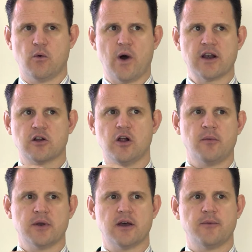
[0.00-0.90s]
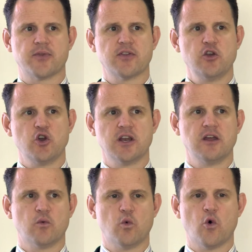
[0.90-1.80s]
1 kilometre that you can
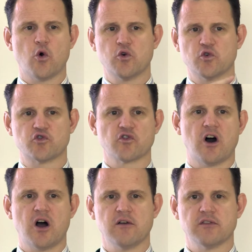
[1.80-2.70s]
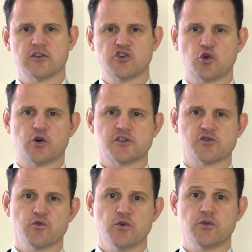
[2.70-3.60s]
either walk or drive, the
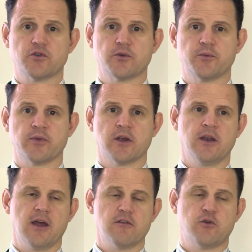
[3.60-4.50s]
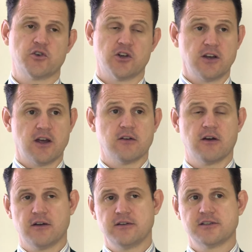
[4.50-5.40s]
shortest route. Now, unfortunately,
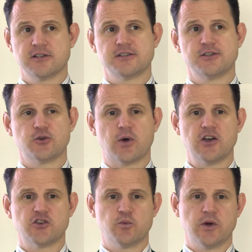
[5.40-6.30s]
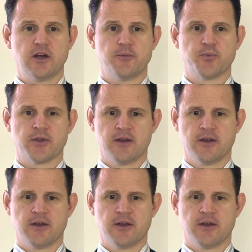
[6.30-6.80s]
I did see a situation where